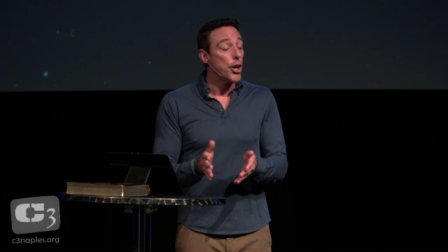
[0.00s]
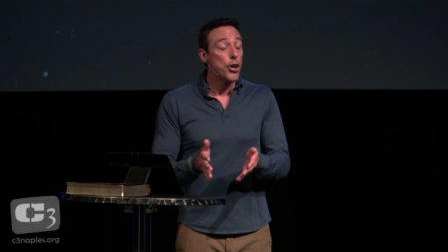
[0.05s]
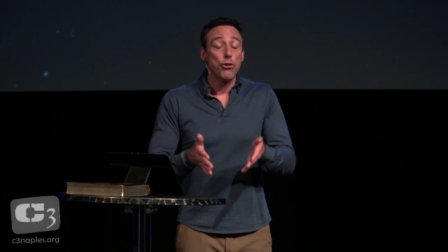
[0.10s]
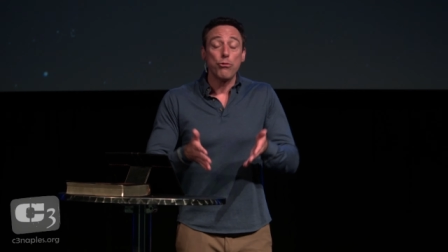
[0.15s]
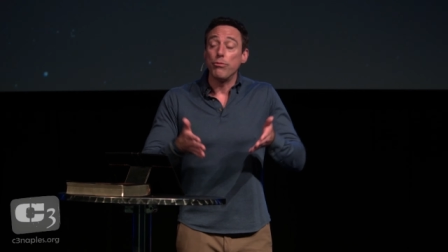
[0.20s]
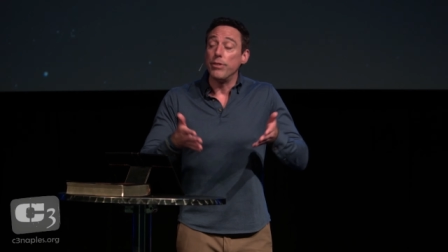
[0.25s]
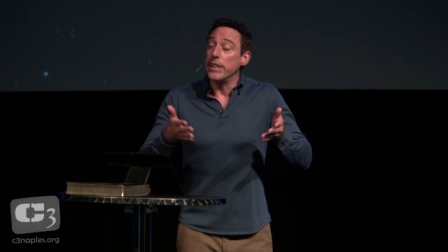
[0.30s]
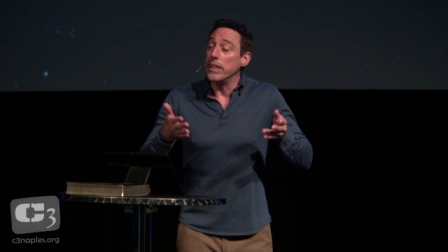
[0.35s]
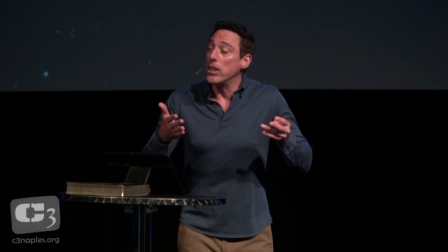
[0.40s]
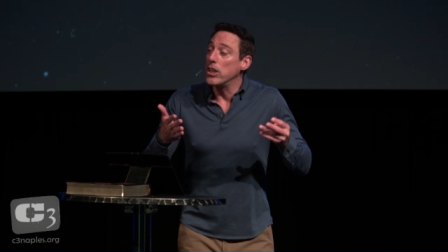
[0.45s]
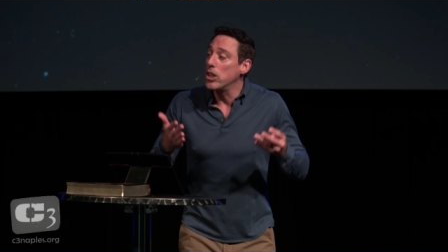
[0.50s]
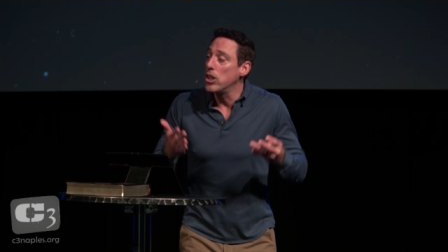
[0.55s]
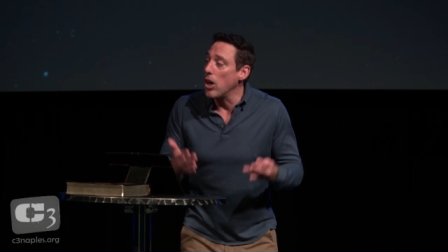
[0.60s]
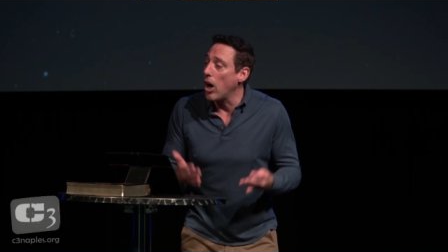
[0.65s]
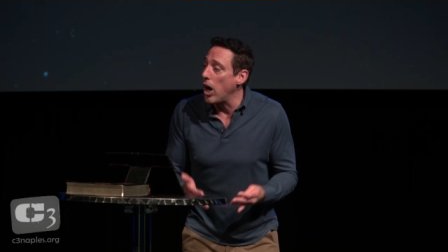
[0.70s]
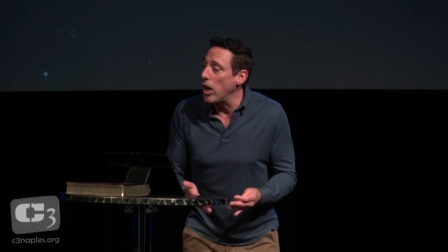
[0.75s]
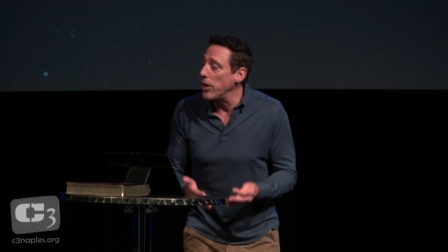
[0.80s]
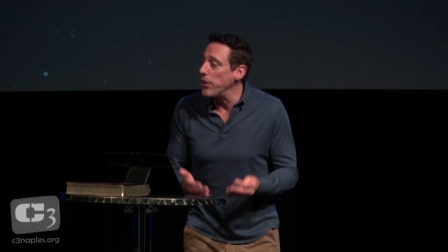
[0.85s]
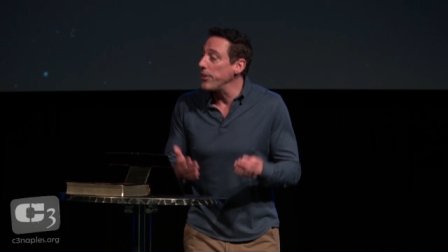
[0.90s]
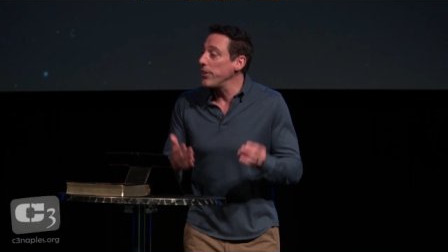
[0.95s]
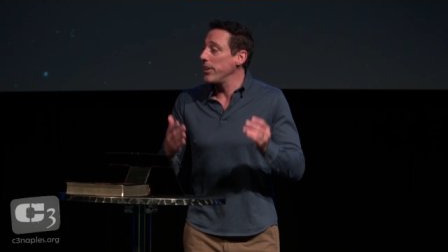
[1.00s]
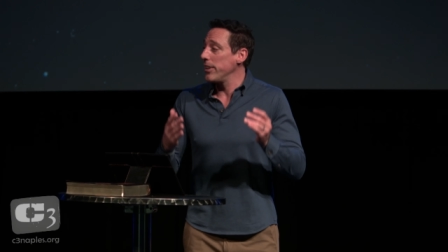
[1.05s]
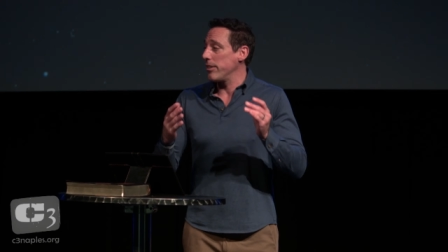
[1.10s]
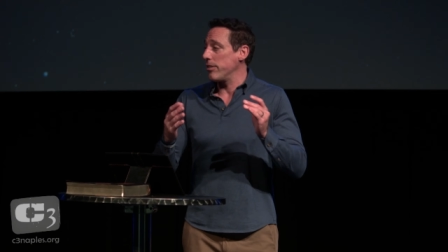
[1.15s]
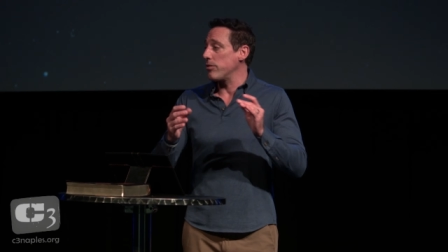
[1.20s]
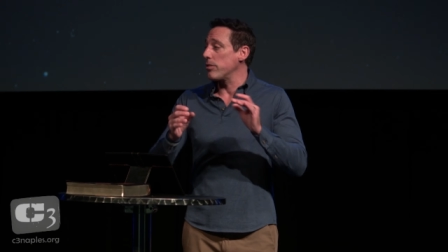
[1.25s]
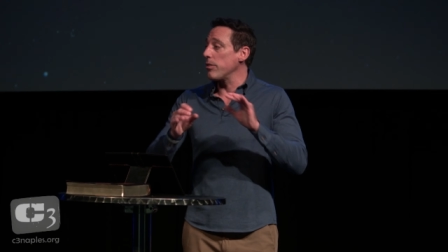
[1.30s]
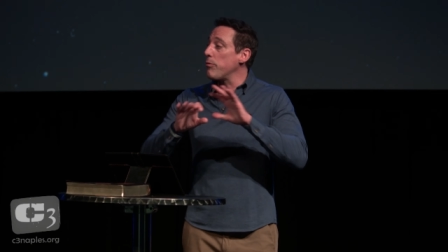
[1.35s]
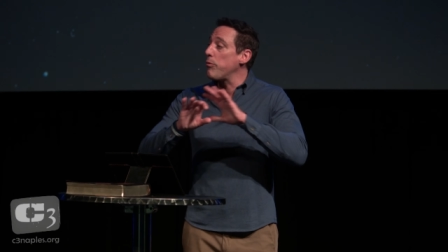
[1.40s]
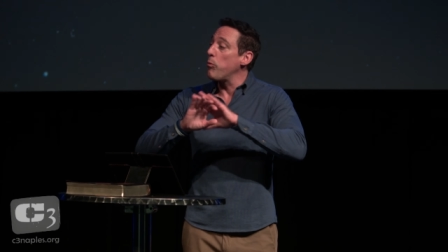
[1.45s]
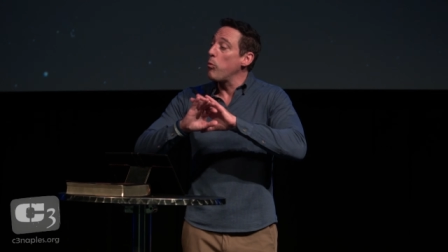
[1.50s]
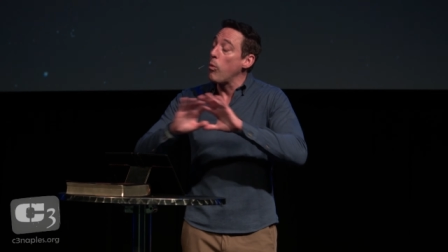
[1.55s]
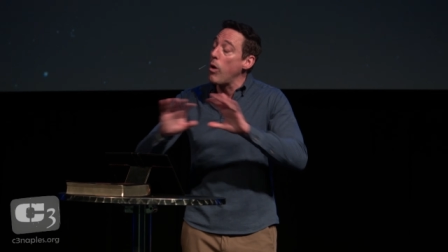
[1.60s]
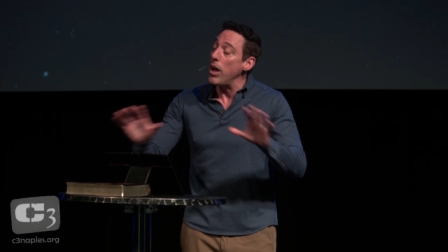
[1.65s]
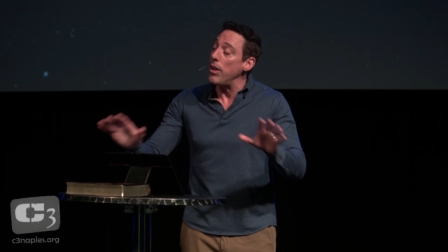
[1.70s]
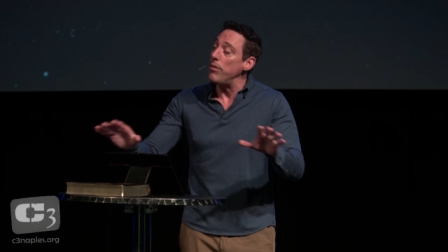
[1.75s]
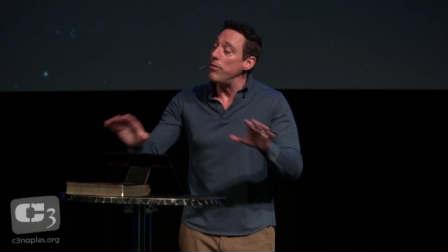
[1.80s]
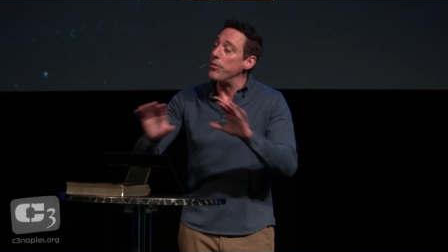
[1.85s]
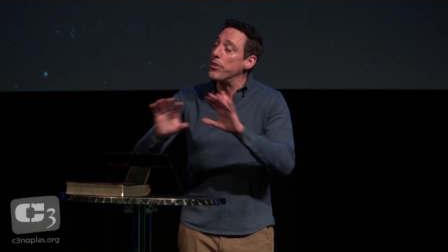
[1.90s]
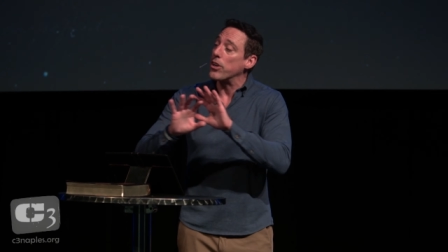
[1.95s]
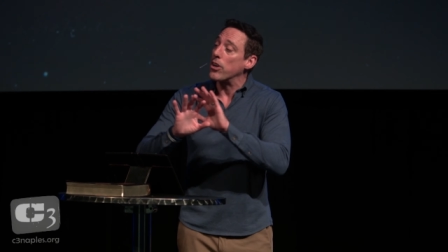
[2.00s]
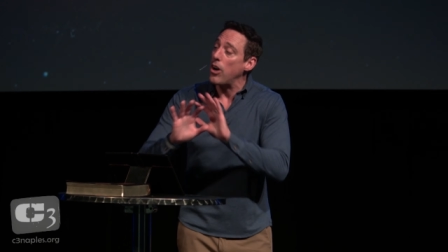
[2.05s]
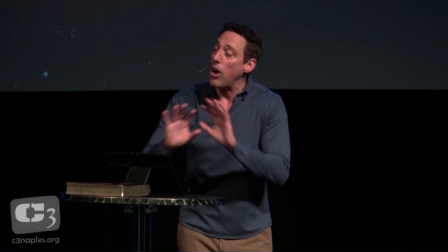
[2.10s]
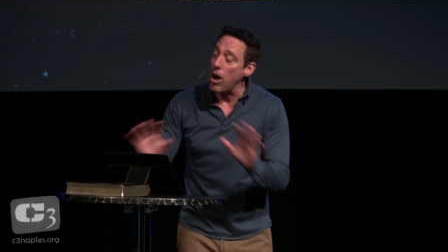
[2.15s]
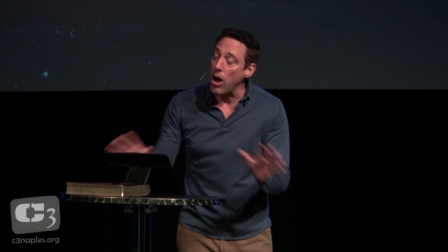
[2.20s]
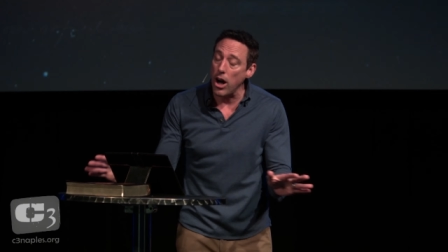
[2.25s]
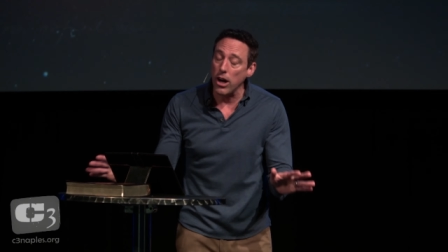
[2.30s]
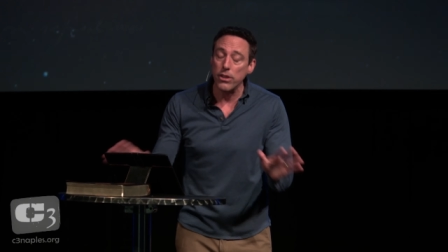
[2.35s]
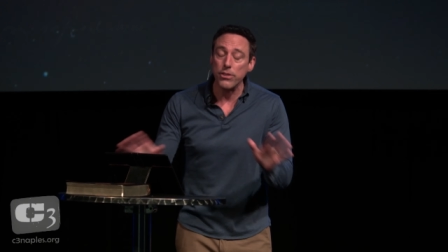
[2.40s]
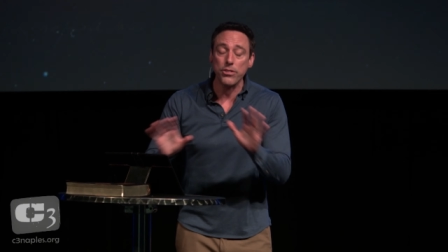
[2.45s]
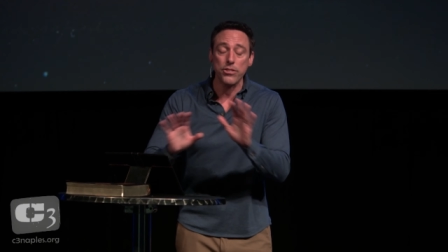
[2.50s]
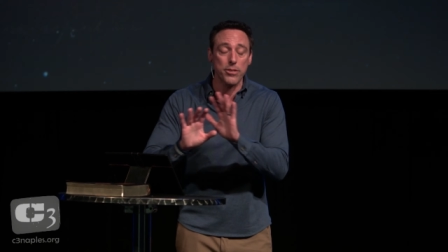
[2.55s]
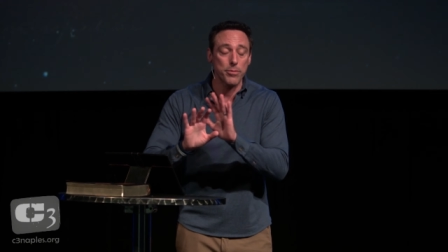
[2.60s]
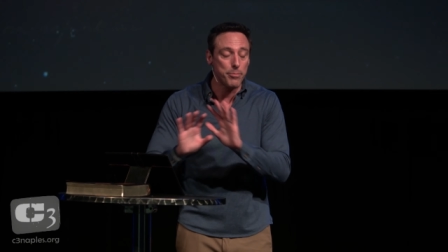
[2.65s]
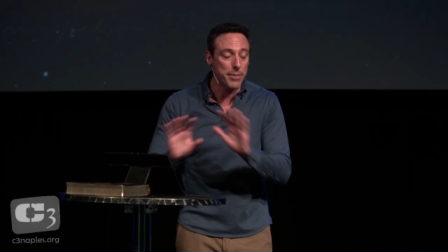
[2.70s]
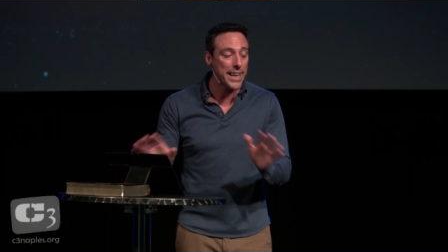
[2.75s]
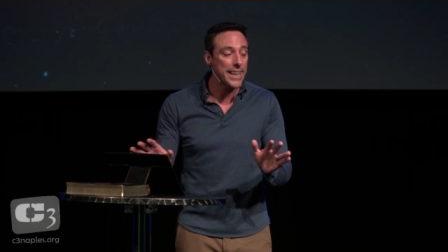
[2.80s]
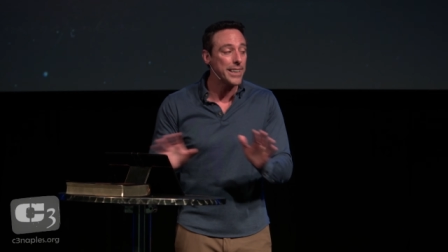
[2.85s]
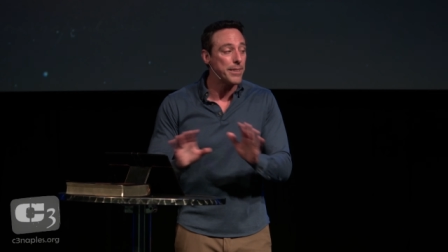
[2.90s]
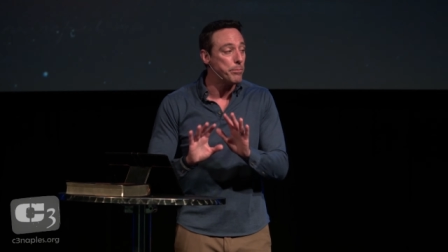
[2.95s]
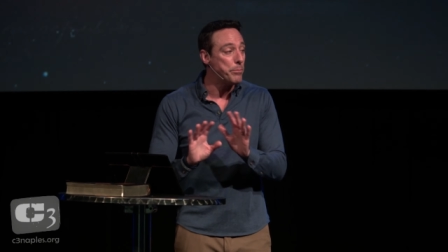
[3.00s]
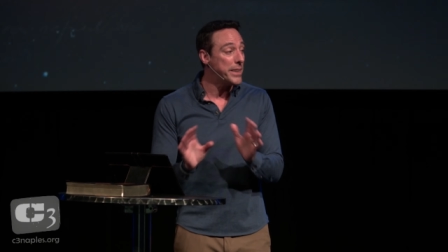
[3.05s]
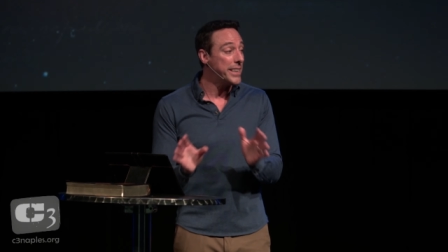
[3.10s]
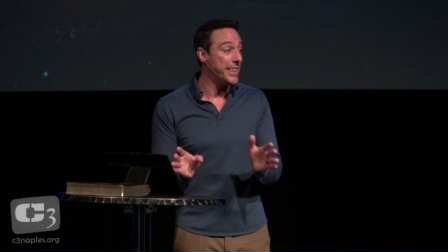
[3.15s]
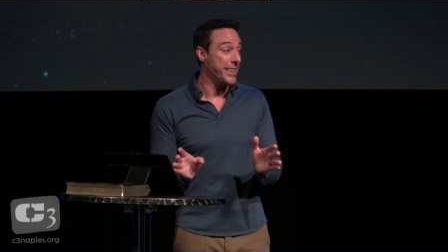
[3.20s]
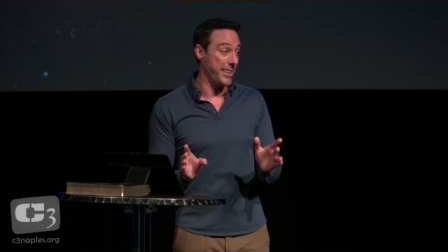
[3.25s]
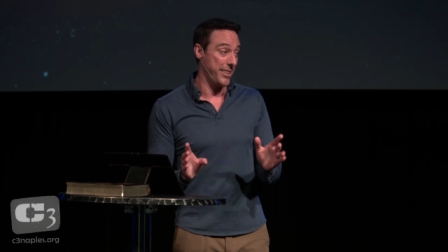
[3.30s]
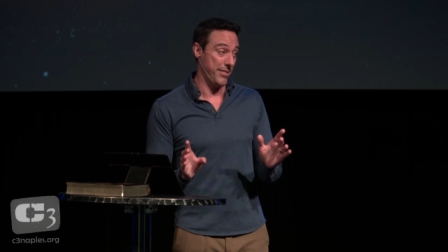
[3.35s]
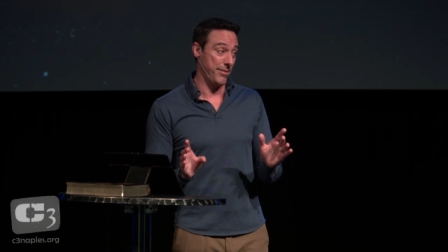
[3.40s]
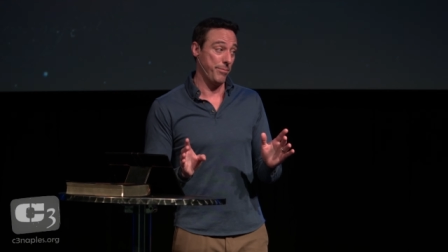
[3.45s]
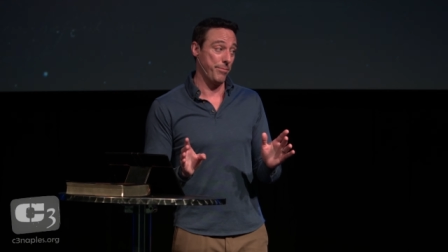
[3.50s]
regardless of what the cost might be,